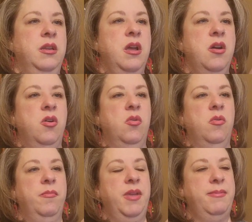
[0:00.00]

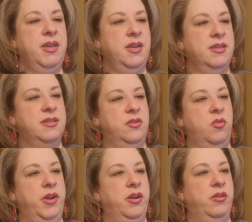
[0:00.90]
oh, maybe it is an
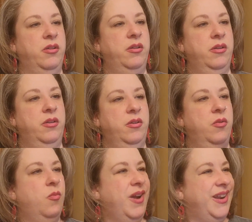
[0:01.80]
oil.
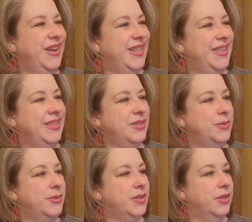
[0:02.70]
Why did I think
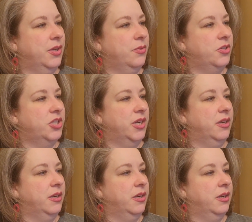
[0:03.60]
this was a
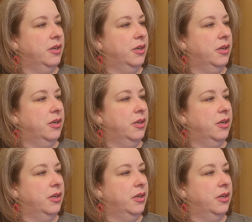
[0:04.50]
lotion?